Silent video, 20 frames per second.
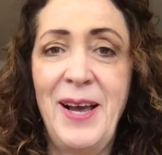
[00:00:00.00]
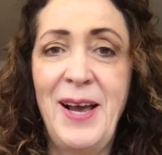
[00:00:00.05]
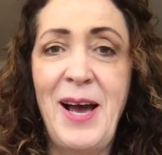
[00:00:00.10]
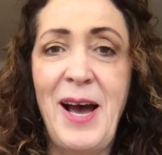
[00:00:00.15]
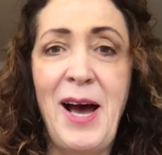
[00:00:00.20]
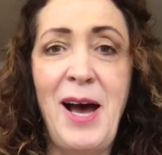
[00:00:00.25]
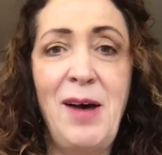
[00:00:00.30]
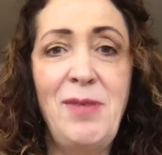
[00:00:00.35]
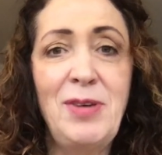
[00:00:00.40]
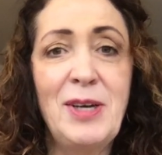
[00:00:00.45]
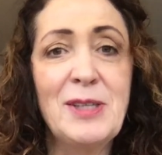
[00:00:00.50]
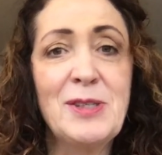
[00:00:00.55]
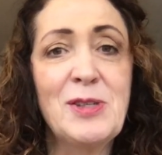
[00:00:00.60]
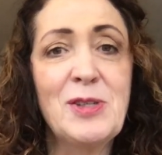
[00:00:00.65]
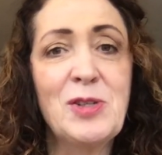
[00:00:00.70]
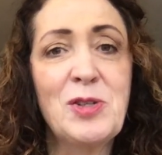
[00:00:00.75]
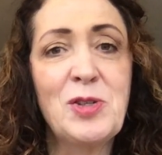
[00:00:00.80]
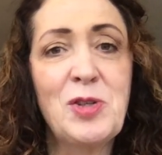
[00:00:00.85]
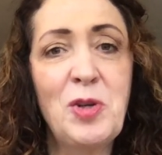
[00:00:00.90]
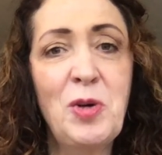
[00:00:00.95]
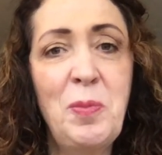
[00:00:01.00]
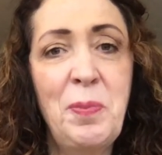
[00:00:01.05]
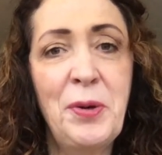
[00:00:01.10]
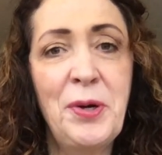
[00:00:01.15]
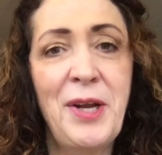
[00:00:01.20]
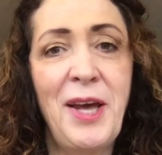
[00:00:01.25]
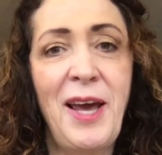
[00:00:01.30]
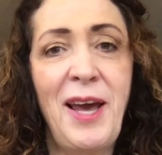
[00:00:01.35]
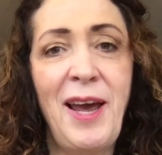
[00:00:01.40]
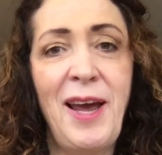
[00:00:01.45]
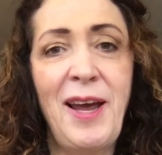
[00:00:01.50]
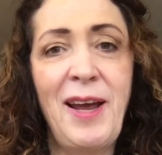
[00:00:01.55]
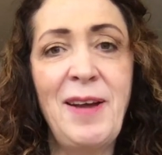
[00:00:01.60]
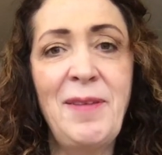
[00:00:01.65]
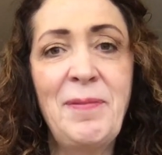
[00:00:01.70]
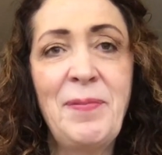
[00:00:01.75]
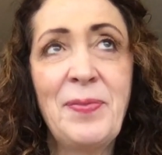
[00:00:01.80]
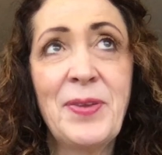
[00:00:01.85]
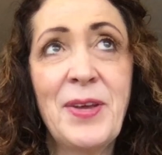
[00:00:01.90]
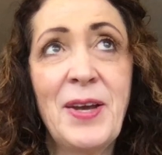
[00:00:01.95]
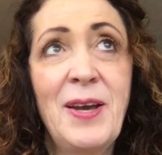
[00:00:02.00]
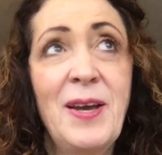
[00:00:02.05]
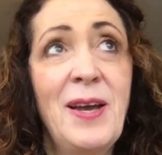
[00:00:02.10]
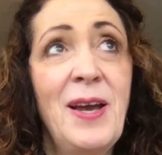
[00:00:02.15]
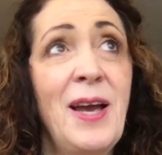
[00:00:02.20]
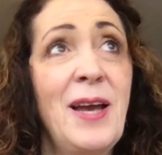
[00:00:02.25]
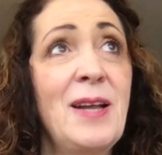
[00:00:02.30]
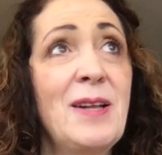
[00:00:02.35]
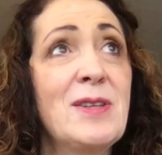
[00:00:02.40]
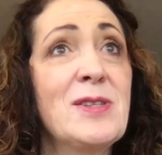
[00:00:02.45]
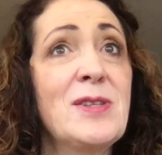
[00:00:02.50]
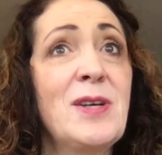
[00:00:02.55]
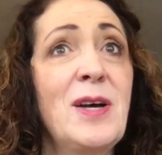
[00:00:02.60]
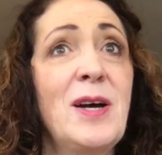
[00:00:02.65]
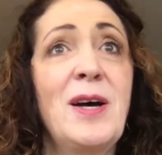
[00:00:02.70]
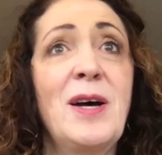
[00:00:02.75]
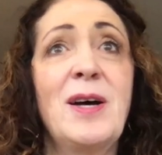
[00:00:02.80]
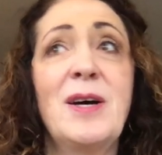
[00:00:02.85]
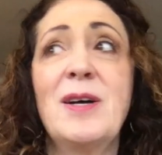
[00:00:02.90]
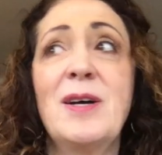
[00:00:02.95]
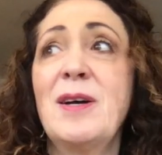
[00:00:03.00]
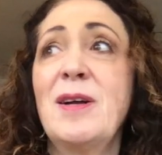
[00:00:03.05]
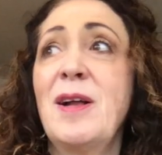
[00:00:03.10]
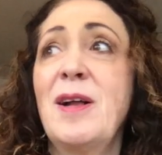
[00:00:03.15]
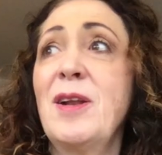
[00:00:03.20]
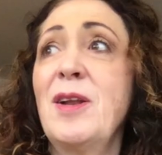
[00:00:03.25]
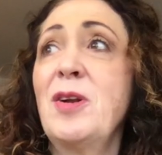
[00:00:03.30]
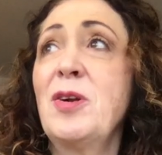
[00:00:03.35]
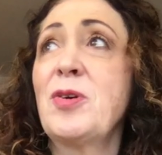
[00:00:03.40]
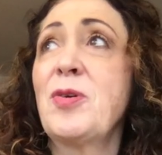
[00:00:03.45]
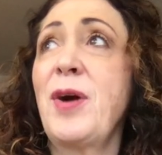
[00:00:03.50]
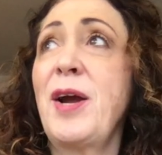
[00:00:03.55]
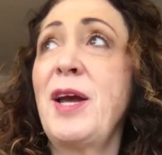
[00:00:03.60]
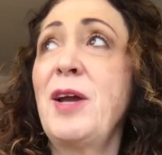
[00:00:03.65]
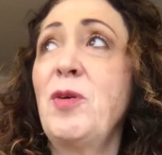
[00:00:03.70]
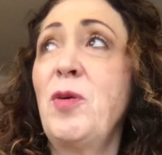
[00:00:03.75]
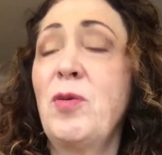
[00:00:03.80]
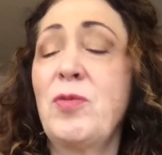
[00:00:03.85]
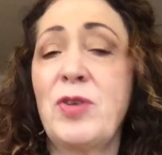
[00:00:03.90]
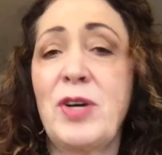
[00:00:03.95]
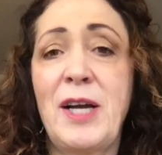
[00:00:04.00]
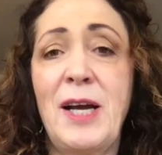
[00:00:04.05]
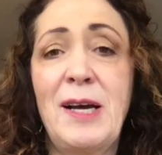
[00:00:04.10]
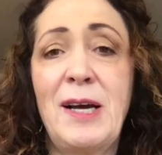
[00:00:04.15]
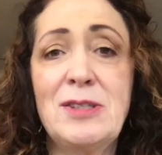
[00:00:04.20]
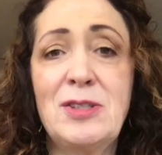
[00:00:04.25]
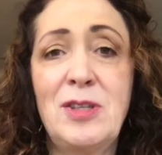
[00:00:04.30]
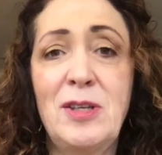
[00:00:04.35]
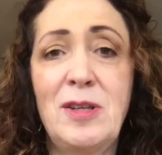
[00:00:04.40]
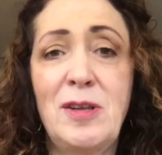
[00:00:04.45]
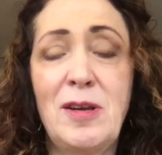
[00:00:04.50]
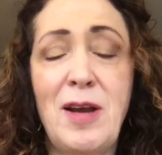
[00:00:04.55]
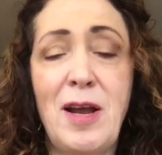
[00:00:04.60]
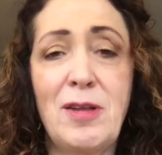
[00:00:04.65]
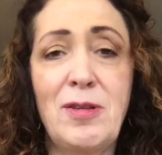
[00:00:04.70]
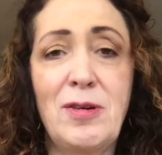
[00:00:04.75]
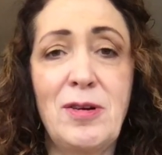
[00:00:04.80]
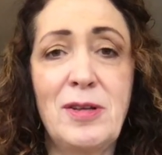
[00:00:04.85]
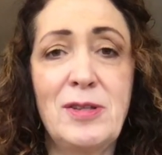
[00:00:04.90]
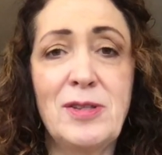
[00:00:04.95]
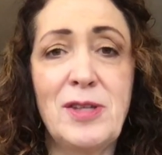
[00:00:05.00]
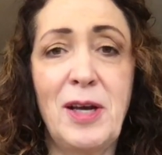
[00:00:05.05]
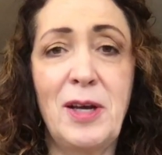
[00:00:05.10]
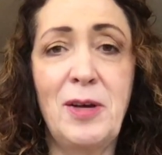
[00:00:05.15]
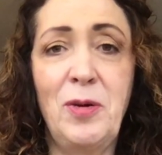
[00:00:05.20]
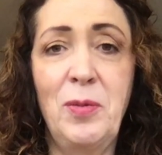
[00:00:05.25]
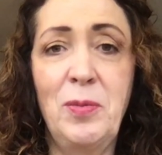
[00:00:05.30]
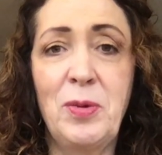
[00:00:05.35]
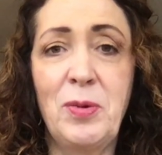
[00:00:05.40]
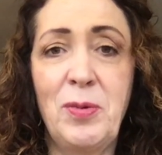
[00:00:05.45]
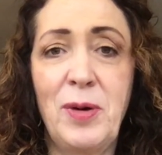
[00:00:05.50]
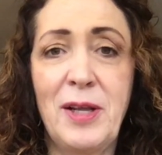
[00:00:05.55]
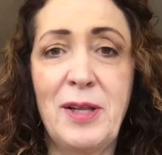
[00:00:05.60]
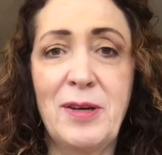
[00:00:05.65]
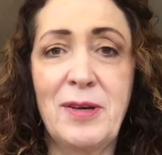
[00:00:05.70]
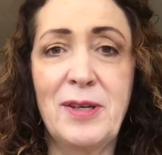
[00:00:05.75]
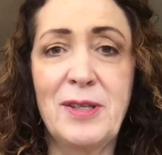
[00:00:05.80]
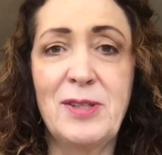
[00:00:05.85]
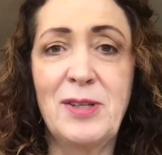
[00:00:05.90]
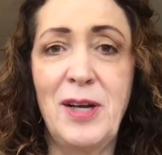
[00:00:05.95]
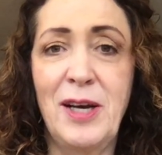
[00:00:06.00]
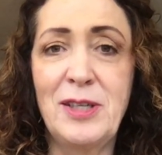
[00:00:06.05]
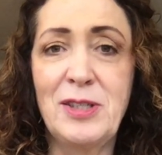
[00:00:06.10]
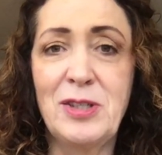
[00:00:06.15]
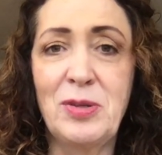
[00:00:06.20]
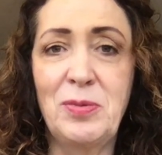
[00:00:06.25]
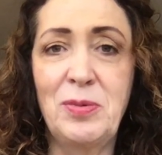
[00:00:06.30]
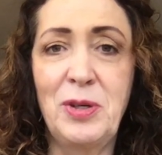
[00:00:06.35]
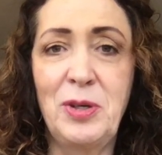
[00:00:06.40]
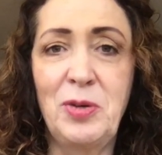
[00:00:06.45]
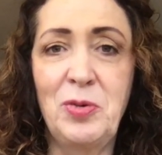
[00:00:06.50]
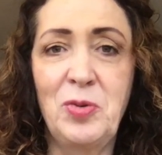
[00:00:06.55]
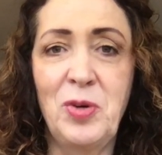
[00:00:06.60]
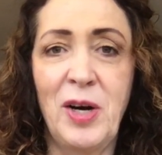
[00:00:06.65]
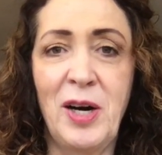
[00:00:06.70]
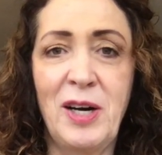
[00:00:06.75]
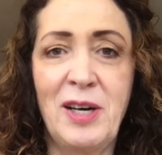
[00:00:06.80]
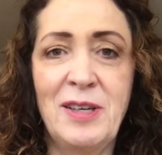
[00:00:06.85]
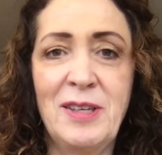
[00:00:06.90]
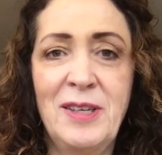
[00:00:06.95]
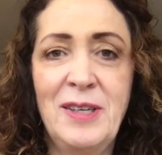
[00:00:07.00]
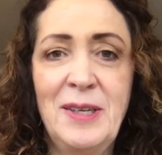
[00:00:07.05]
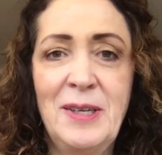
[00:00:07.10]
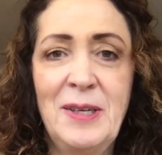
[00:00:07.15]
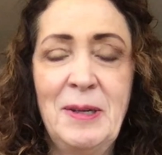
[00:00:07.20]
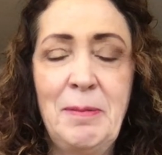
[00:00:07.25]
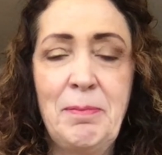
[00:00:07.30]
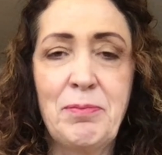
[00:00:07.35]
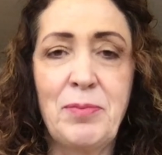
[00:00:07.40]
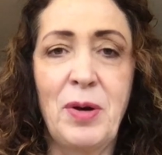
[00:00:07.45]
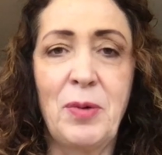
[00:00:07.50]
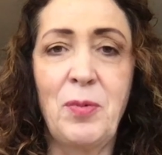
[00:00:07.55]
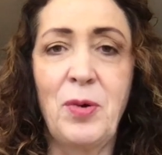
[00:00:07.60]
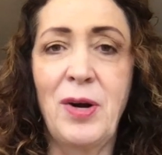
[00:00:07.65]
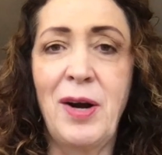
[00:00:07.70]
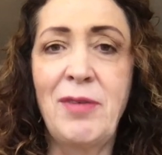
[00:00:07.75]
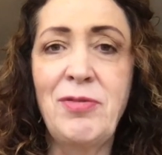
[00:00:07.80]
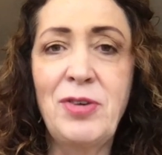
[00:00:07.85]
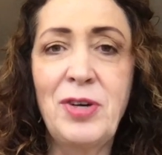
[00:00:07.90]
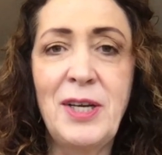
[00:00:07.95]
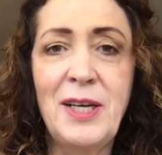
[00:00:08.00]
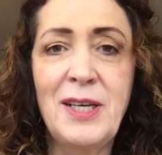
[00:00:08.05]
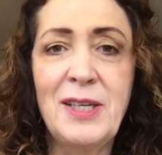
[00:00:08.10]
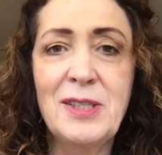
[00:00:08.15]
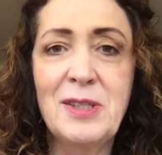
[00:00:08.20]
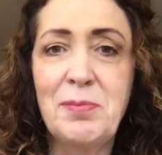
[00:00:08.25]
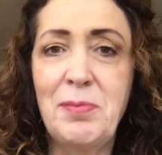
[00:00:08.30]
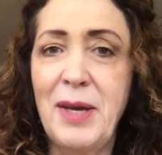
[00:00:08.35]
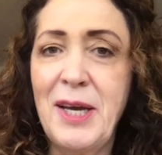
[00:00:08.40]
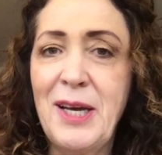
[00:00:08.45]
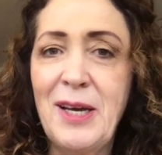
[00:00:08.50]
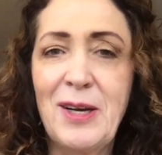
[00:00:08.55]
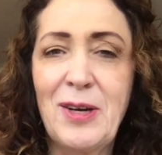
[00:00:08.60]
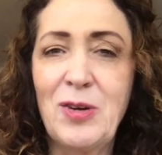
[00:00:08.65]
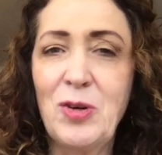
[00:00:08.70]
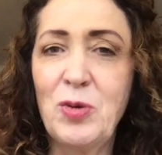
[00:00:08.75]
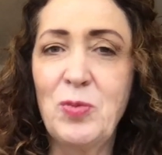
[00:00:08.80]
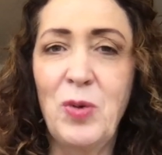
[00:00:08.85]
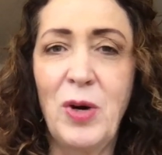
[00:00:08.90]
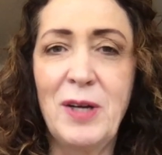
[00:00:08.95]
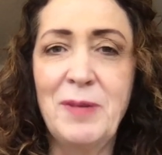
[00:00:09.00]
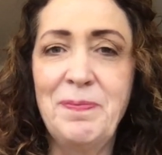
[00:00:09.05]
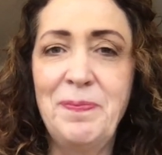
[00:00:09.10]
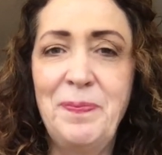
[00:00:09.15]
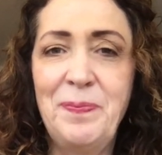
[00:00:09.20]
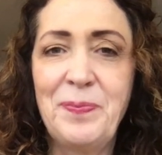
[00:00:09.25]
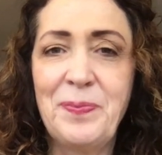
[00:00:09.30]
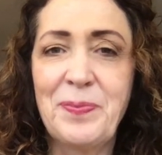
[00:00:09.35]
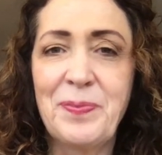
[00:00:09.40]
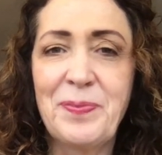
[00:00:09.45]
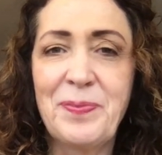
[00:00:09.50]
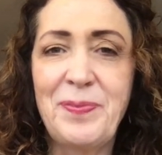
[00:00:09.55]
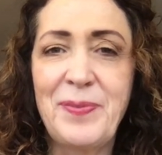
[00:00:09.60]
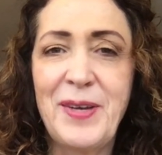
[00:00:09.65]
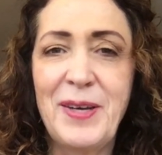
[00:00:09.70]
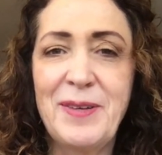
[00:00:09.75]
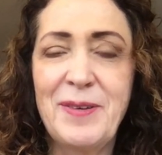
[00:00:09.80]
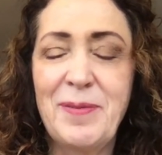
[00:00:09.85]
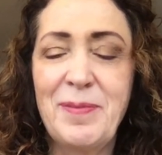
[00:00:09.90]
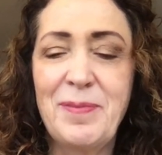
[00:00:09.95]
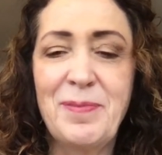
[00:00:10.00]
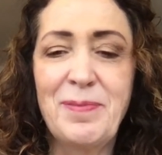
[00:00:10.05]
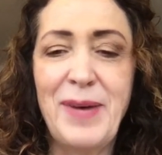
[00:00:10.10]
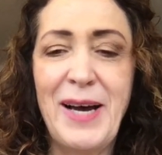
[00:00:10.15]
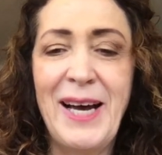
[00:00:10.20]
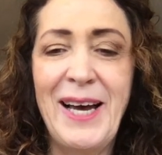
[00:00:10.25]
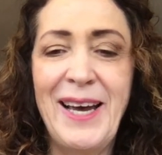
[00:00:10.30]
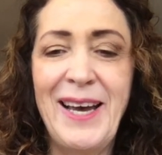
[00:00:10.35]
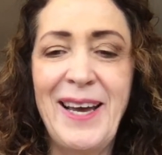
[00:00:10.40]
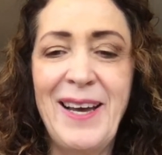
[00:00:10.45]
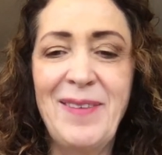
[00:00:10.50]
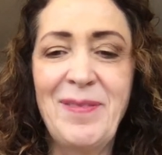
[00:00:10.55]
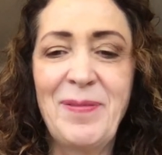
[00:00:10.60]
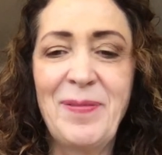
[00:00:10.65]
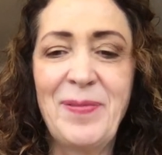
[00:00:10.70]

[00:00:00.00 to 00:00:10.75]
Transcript: Have a super day. It's a little gray and overcast in the Netherlands. I hope the weather is nicer where you are. But wherever it is, make it a good one. Bye.